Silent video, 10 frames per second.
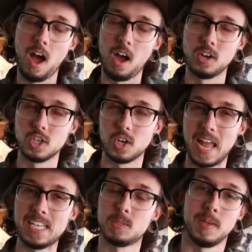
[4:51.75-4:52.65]

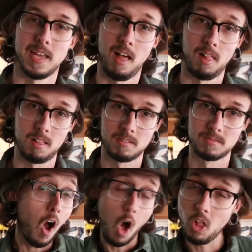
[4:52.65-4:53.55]
under SPL.
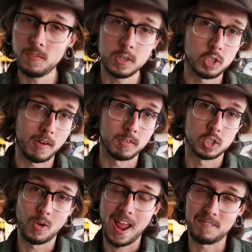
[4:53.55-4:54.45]
All of your
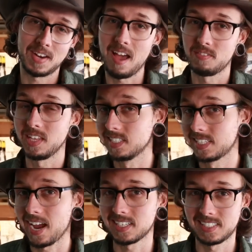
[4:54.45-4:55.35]
drivers don't have to have the
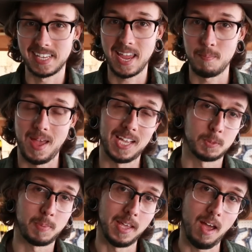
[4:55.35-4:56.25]
exact same
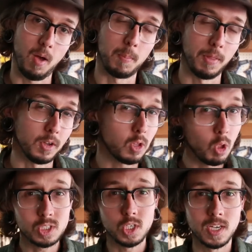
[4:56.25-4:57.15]
SPL, but the
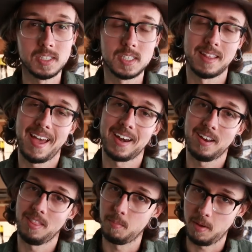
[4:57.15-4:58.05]
closer you get to
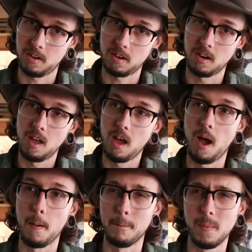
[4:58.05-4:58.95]
that, the better.
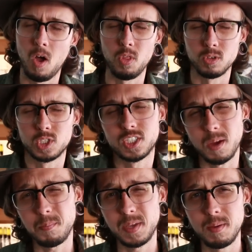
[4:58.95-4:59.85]
Although some